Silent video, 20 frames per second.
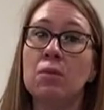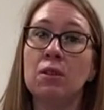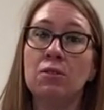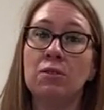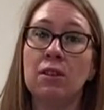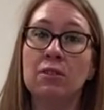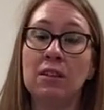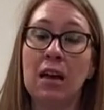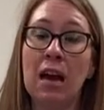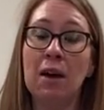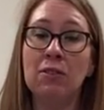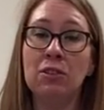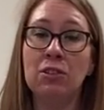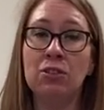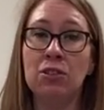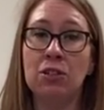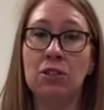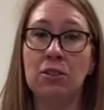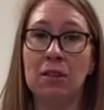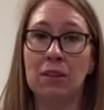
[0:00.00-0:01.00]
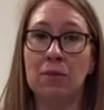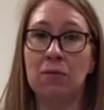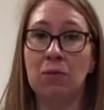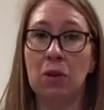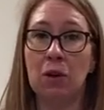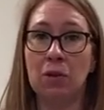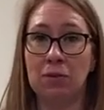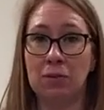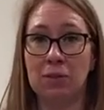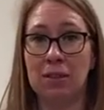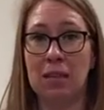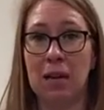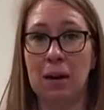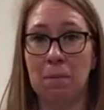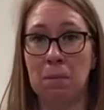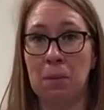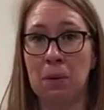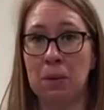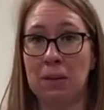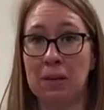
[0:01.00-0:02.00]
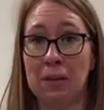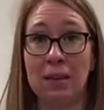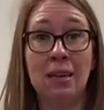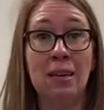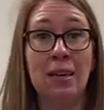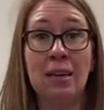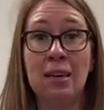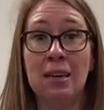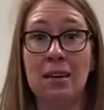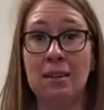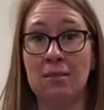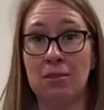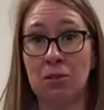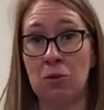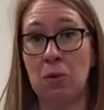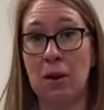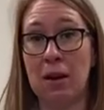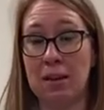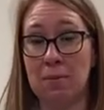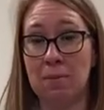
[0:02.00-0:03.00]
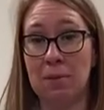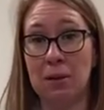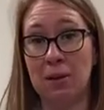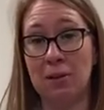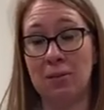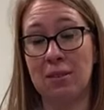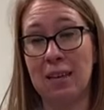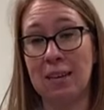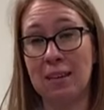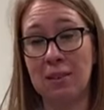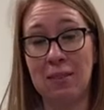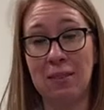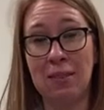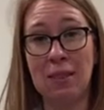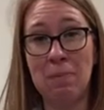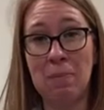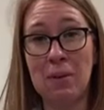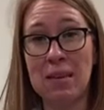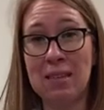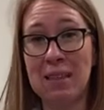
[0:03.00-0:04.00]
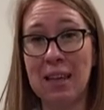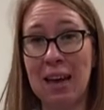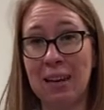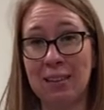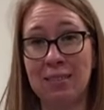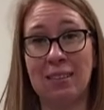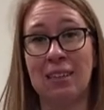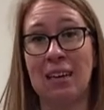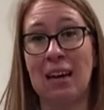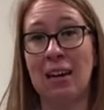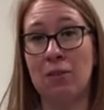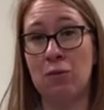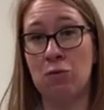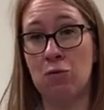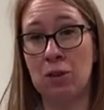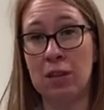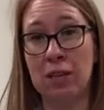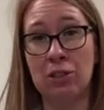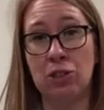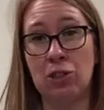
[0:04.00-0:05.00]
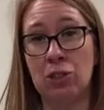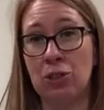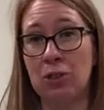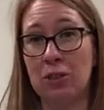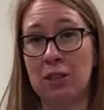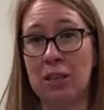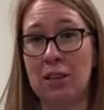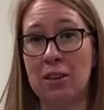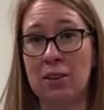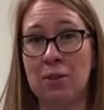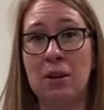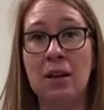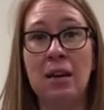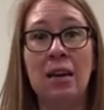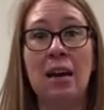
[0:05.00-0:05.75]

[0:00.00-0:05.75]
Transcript: So to have a student involved at that point is great because they can be there to kind of reassure you